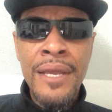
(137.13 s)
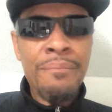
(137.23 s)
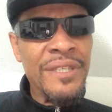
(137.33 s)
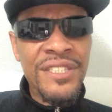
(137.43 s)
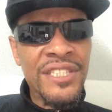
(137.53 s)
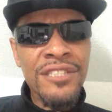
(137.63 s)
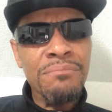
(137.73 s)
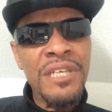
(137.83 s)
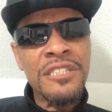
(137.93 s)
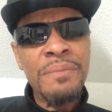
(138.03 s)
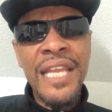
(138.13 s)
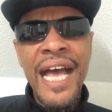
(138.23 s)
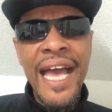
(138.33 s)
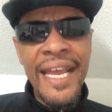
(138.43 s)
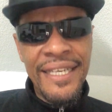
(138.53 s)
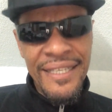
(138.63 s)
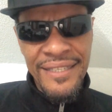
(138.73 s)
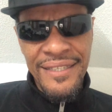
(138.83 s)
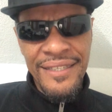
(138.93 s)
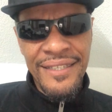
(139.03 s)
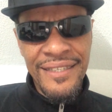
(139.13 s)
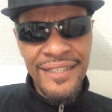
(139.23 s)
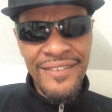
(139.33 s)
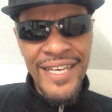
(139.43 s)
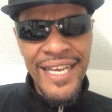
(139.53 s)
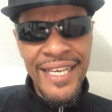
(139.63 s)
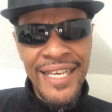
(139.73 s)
but he's still much maligned, right?